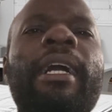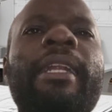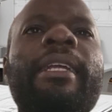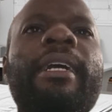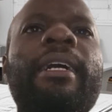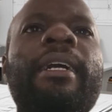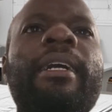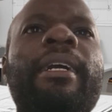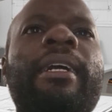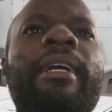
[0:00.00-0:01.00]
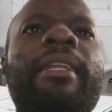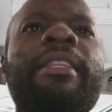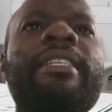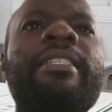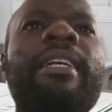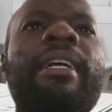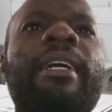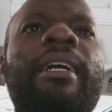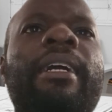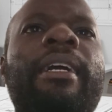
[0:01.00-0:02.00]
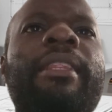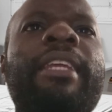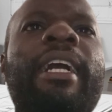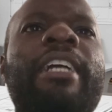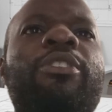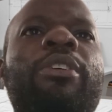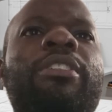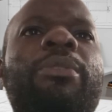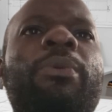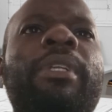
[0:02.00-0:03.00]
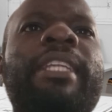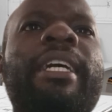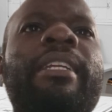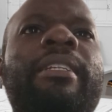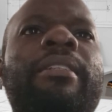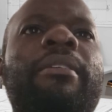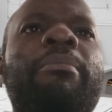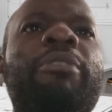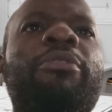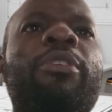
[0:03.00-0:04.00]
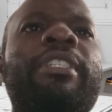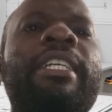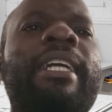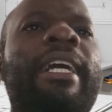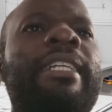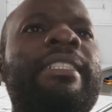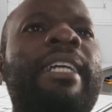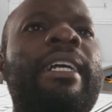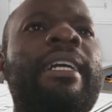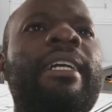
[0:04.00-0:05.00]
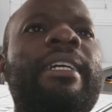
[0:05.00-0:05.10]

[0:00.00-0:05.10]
And the caissons will then be floated and sunk